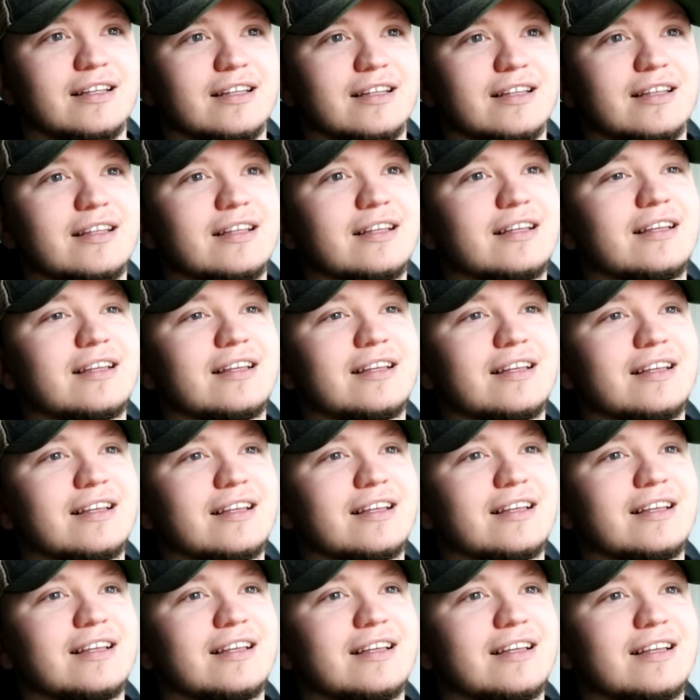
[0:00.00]

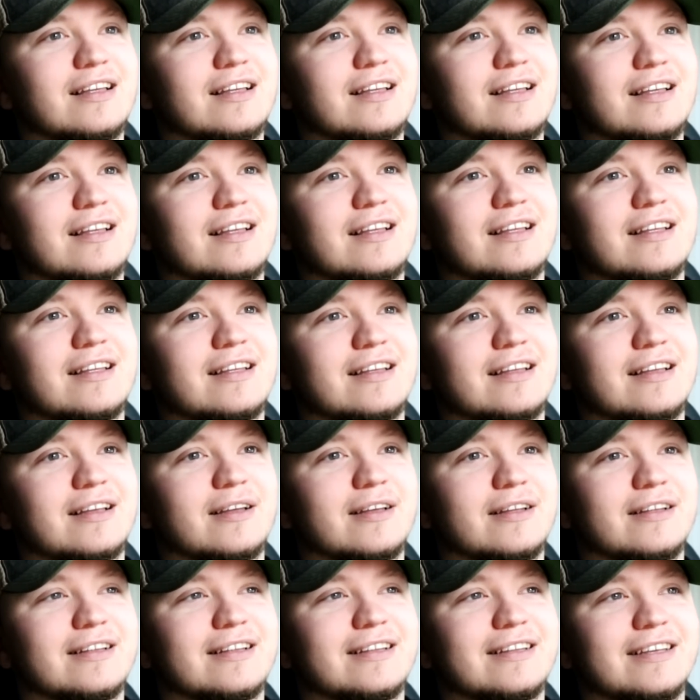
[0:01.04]

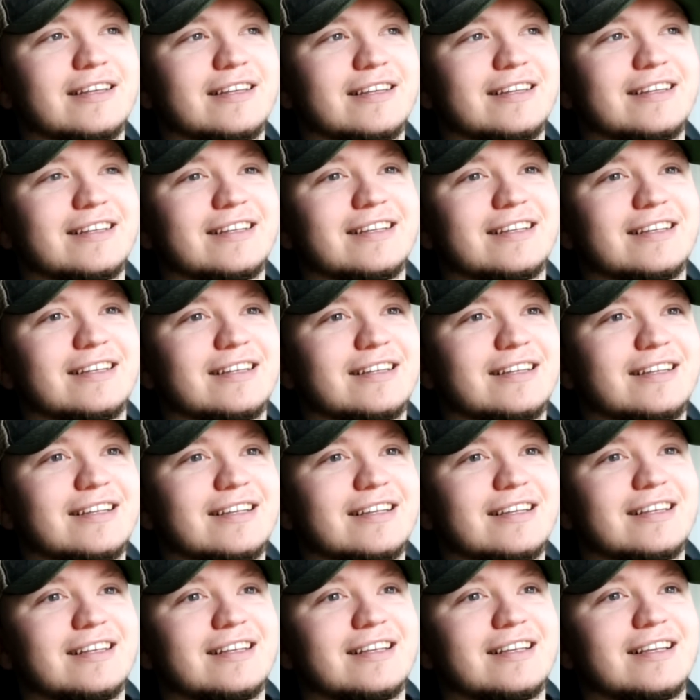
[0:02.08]

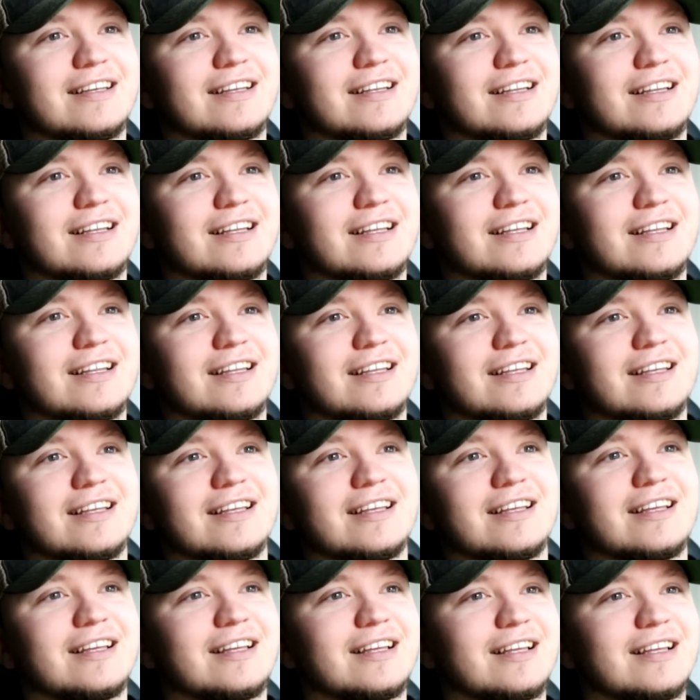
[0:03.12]

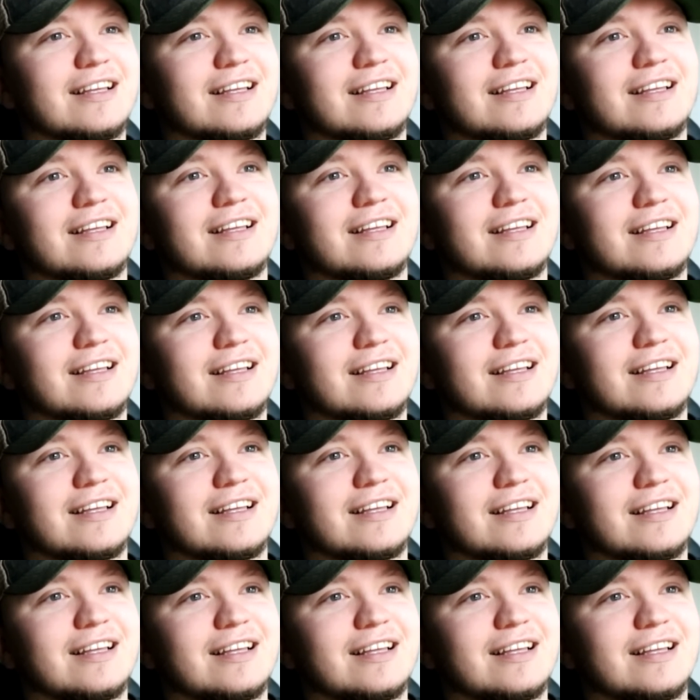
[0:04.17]
(not speaking)